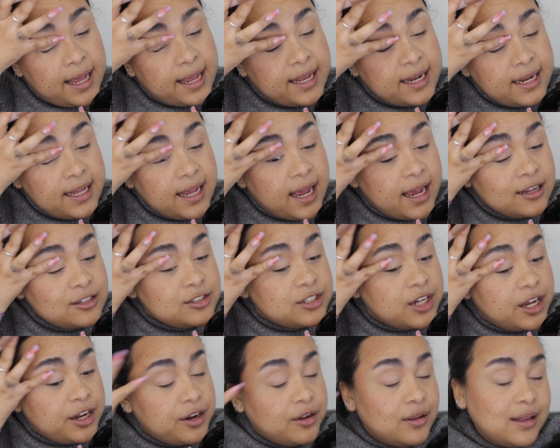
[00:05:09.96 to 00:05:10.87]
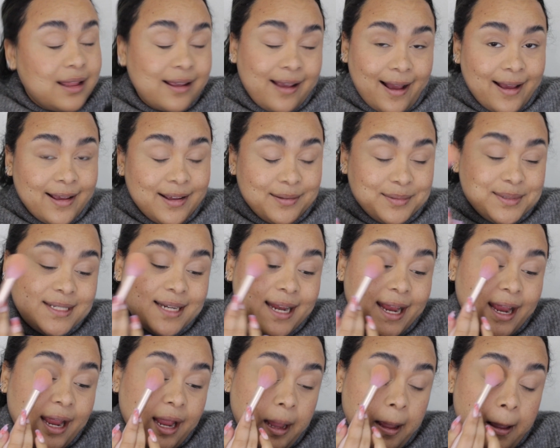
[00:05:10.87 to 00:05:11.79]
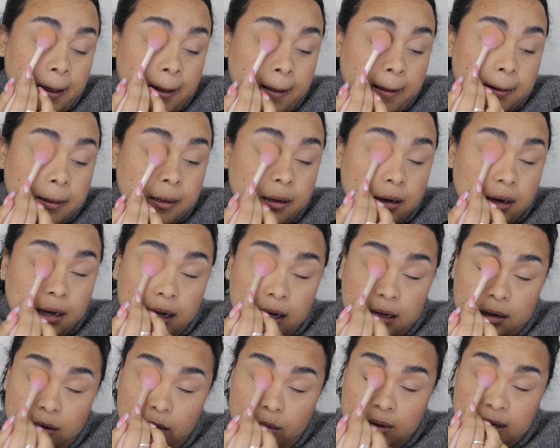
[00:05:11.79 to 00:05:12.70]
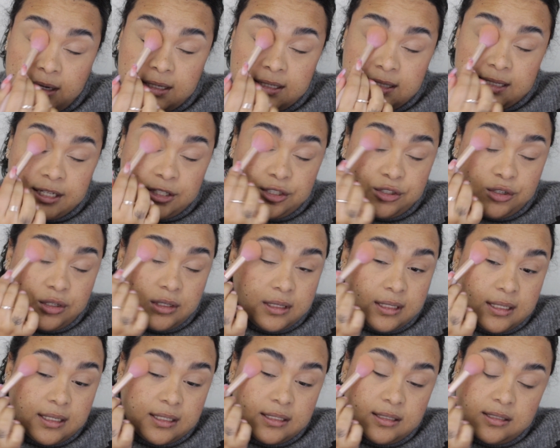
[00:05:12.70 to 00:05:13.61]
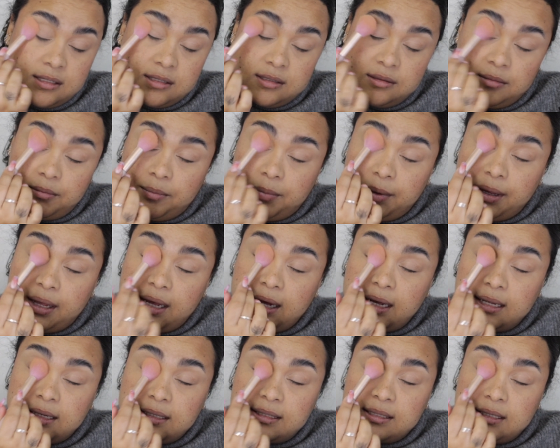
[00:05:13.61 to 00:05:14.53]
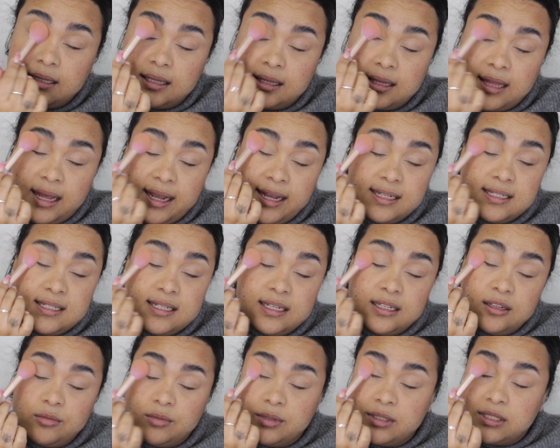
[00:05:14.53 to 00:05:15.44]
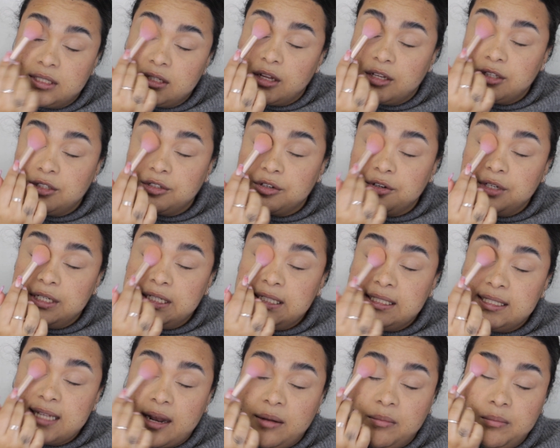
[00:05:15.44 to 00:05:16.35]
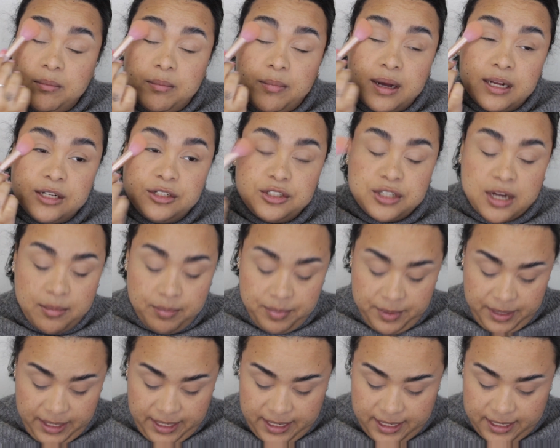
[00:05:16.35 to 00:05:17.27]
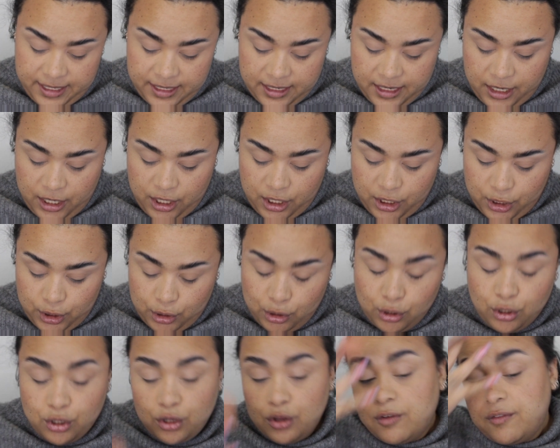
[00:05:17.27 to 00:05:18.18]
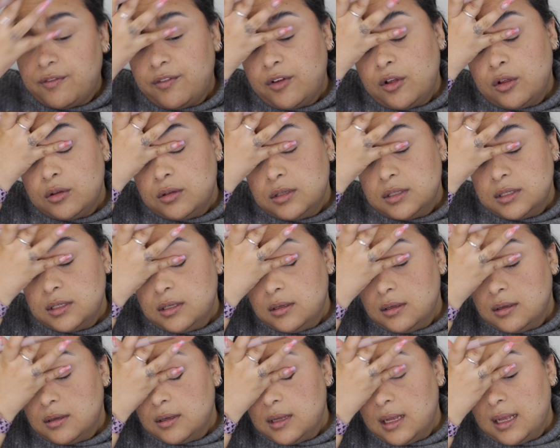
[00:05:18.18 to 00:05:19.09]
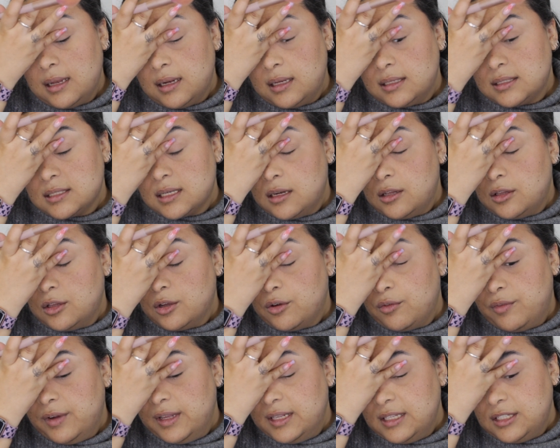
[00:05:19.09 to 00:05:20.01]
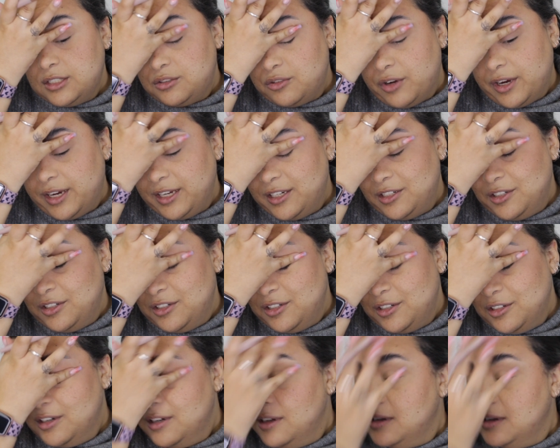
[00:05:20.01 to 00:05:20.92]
any eyeshadow like I am today, you're going to want to set your lids, because that concealer will start to crease and bunch up in your fold, and it's going to look really strange.